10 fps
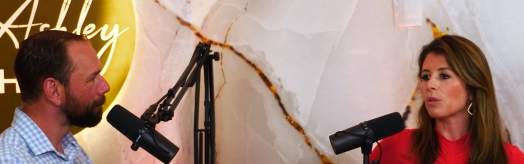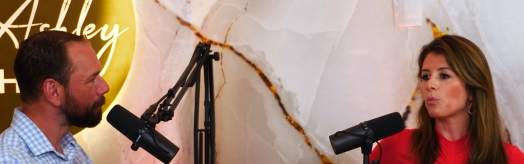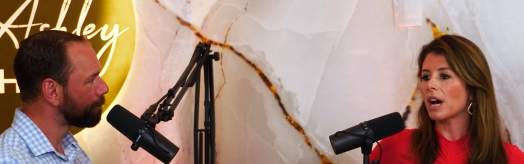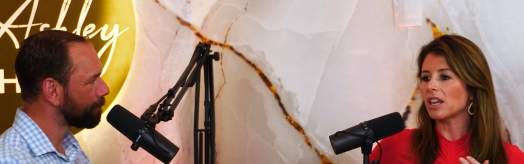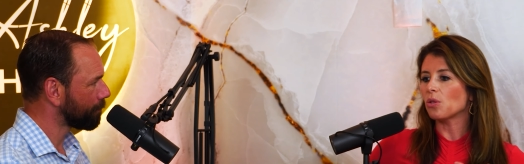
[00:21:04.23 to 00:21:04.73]
Speaker 1: with
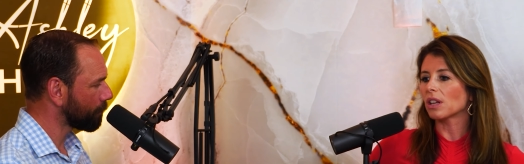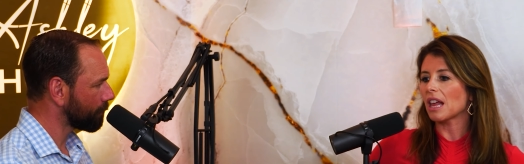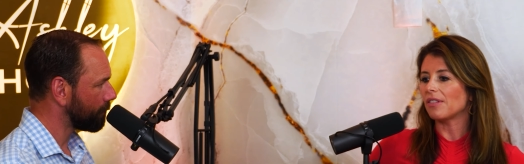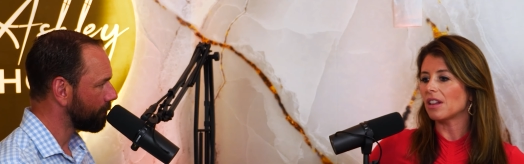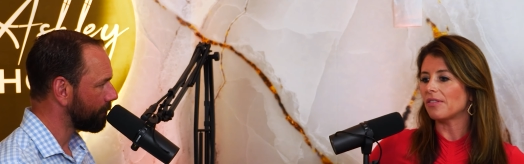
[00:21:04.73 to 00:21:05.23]
what your
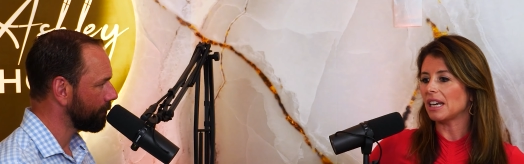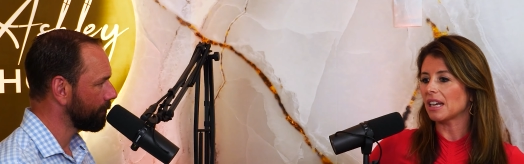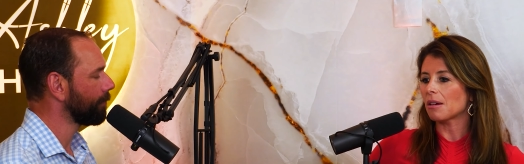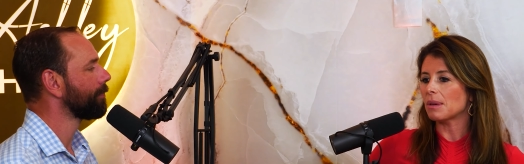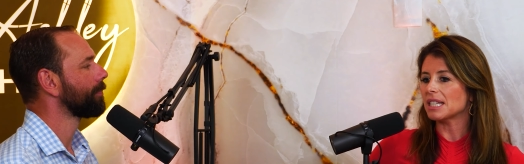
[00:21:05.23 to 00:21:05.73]
level of
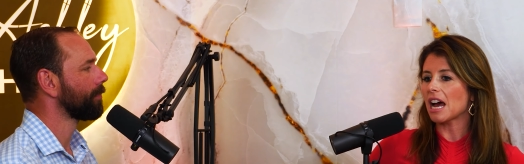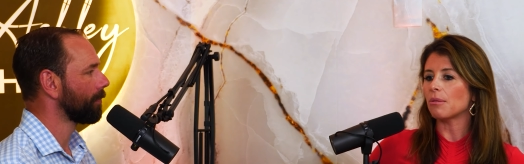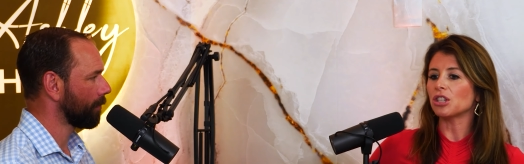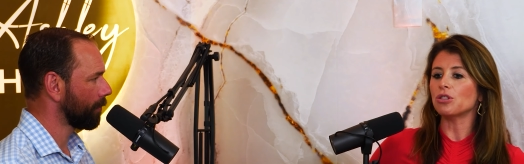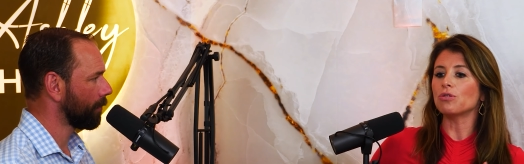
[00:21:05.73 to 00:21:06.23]
income is, how
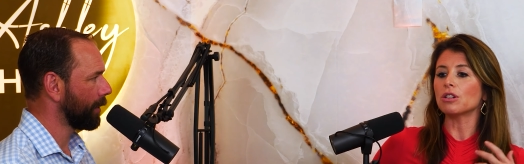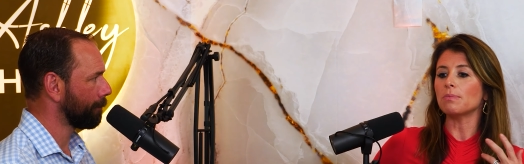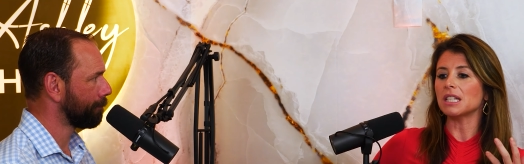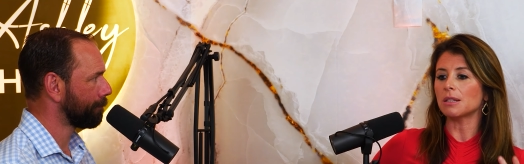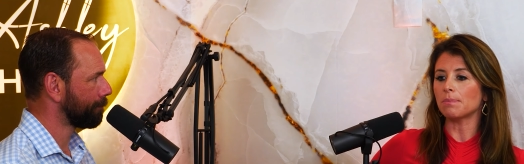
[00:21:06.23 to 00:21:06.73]
much you should
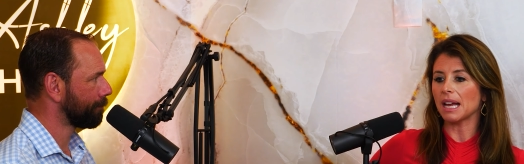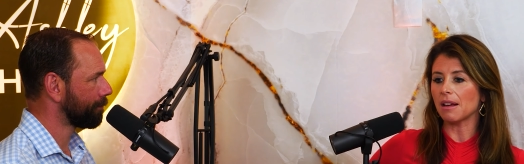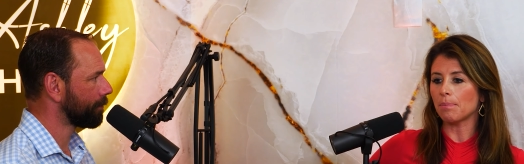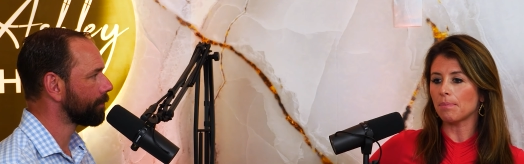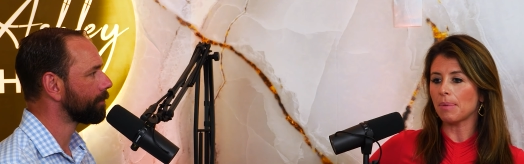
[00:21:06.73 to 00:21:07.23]
be spent
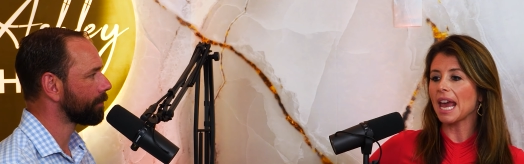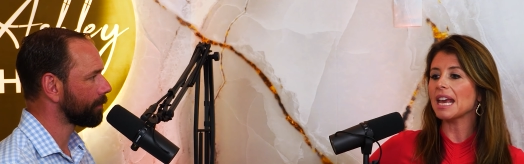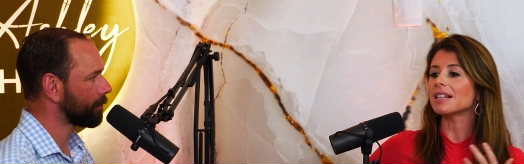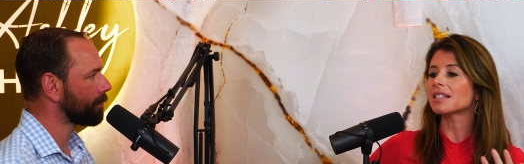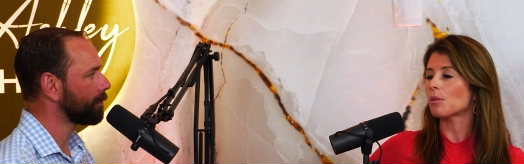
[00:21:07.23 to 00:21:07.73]

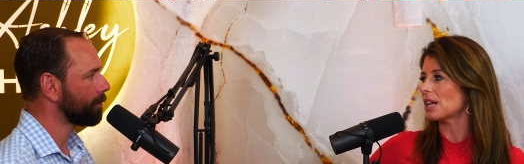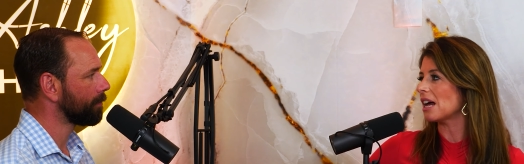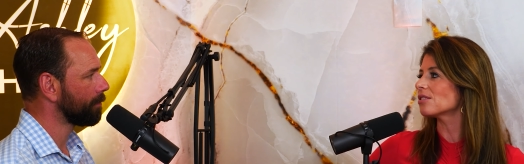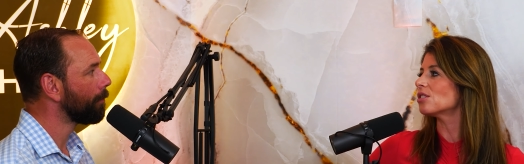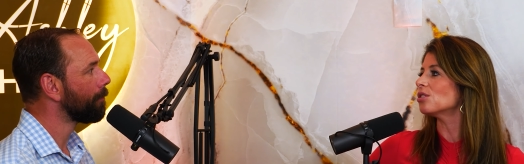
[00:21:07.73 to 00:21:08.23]
paying someone
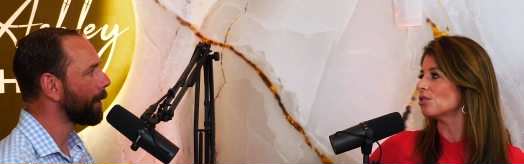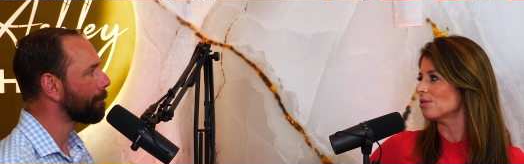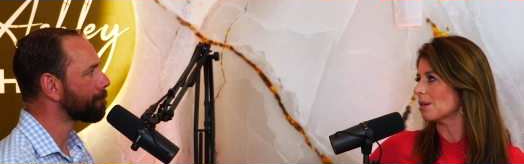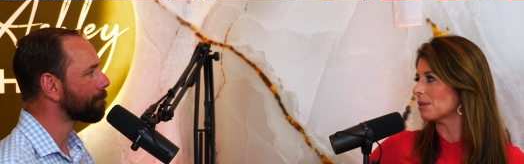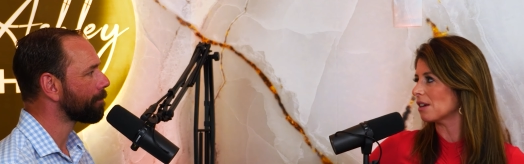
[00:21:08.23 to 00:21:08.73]
else to do
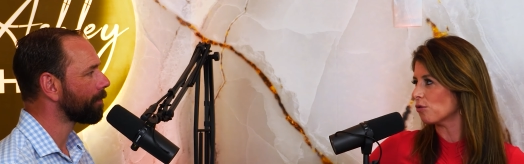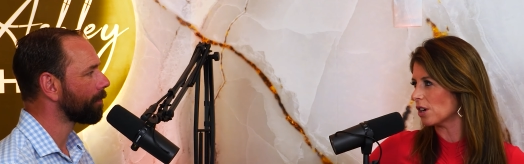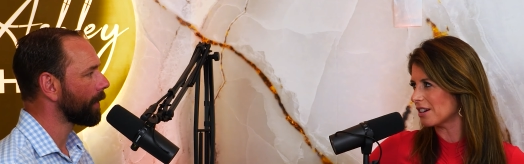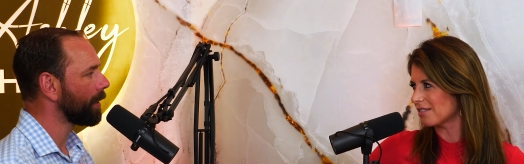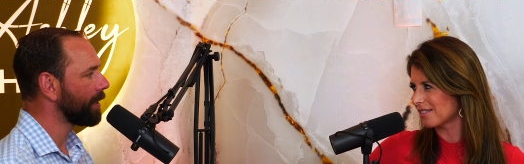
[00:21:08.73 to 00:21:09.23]
something
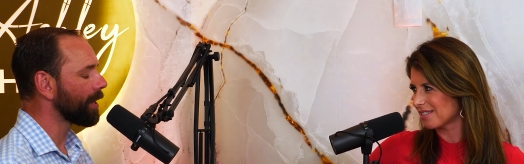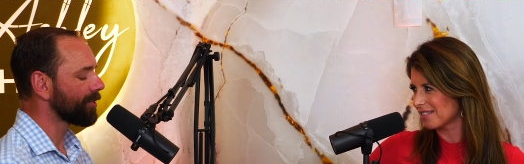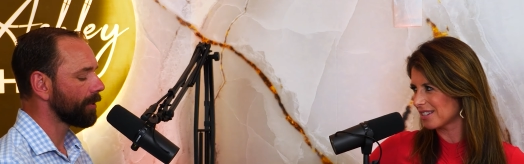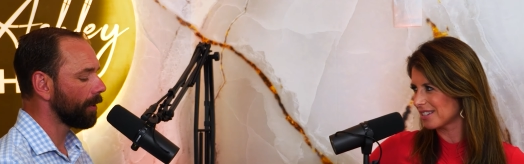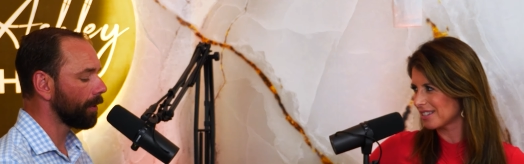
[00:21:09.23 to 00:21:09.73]
for you.
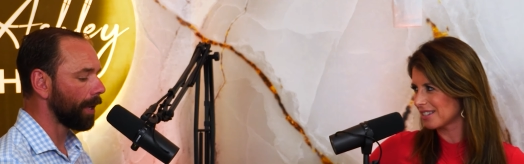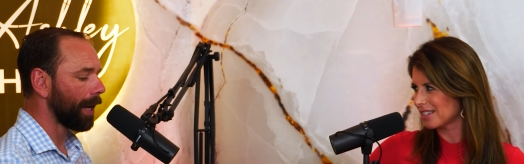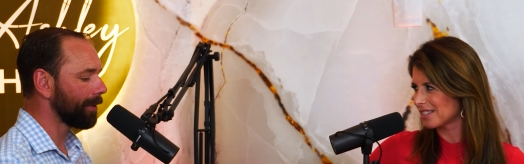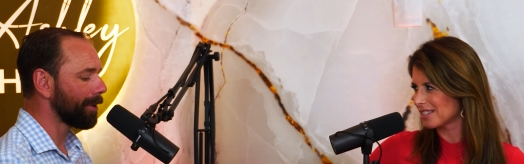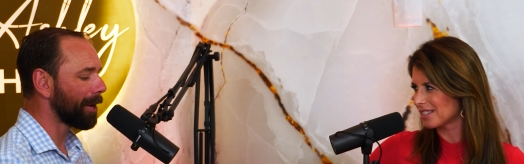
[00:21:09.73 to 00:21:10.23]
Speaker 2: Yes, uh,
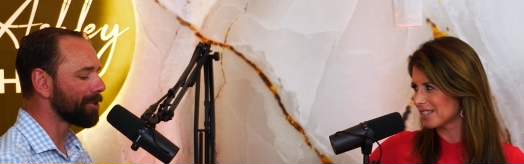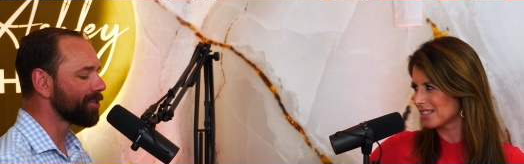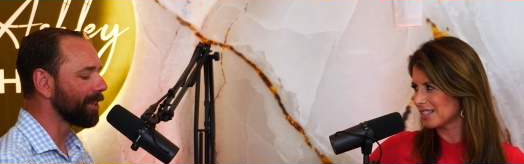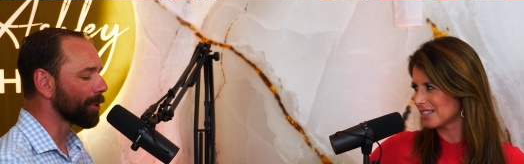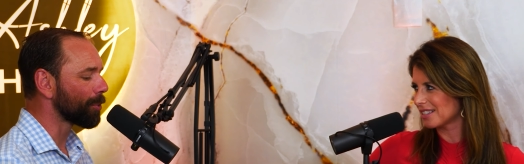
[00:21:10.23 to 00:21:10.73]
I, I
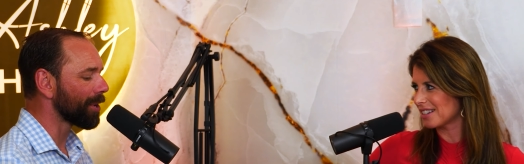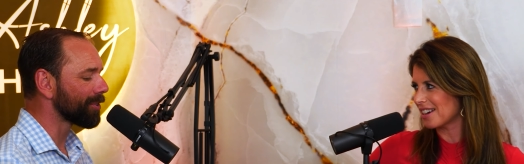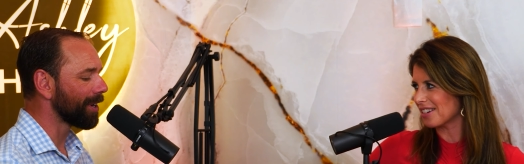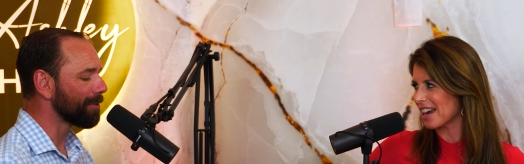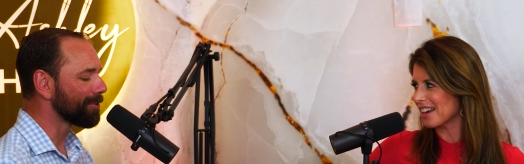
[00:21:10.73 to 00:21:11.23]
understand the
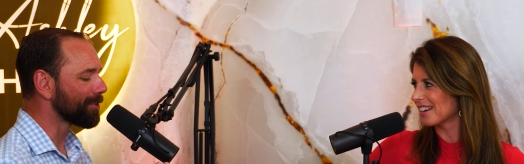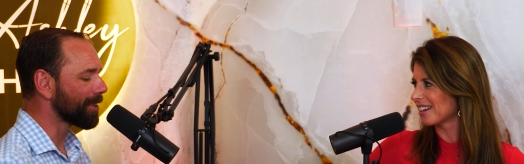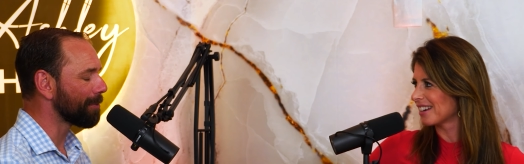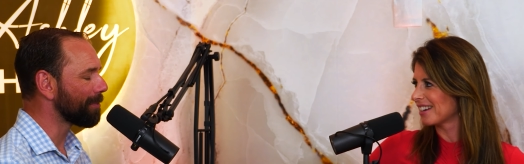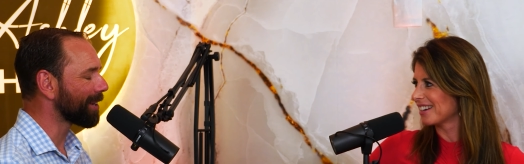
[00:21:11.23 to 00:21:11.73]
question. Okay. I was just
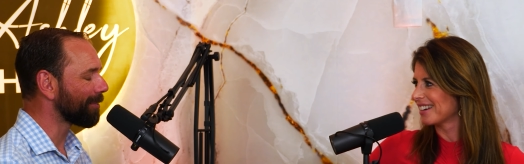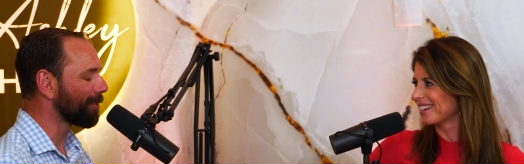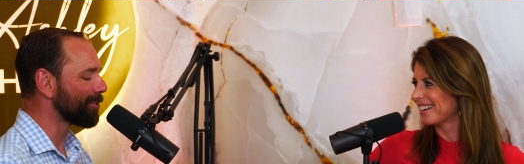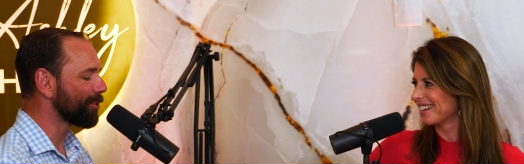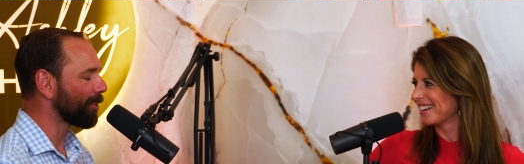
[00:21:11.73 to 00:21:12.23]
kind of making a
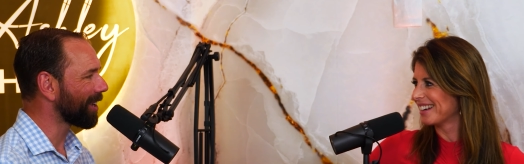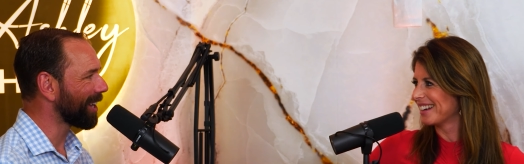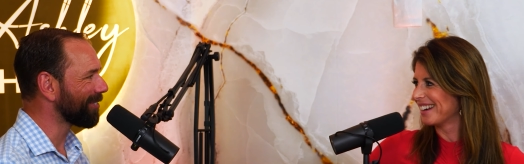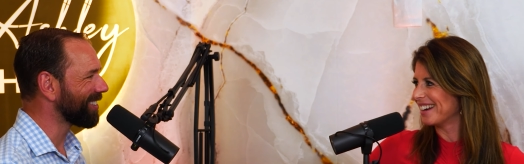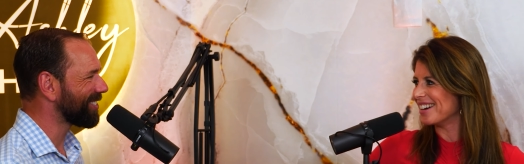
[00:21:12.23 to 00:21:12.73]
little joke
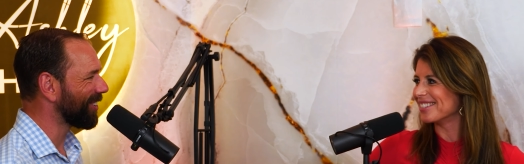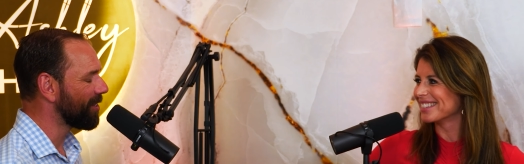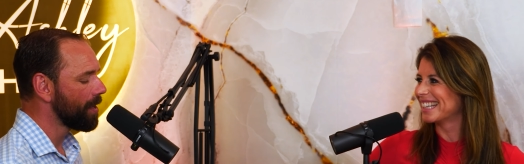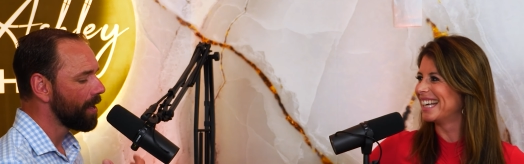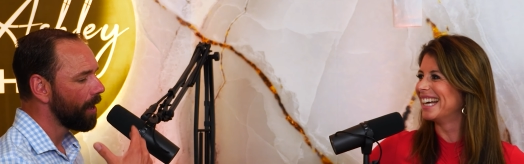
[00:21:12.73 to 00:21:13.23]
out of it. Oh. So,
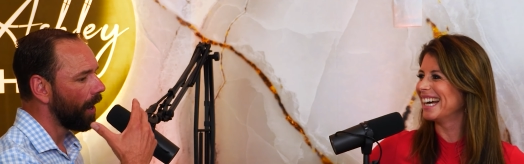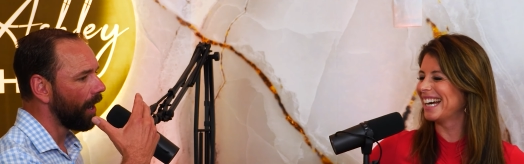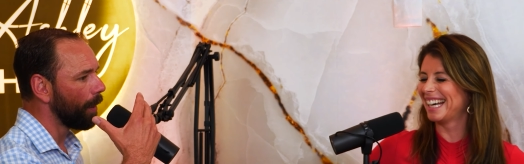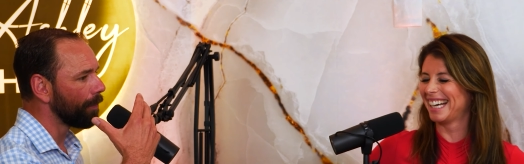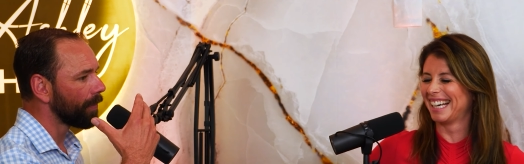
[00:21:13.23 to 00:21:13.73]

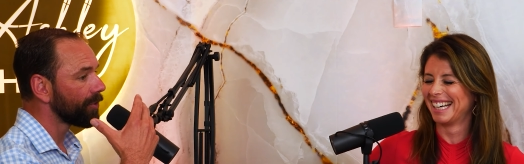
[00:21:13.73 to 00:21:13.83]
um,